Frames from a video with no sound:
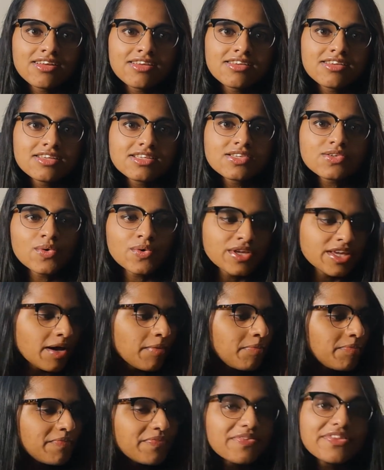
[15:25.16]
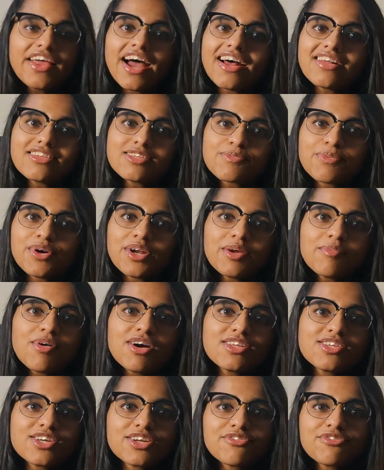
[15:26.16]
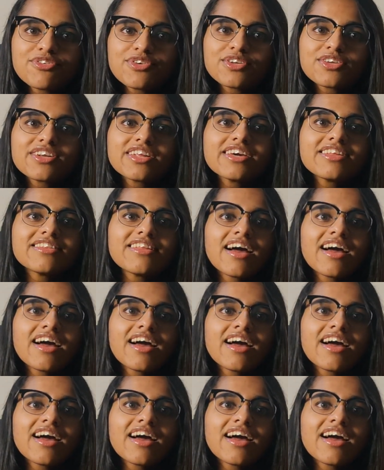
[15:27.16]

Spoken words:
So yep, that's pretty much it for today.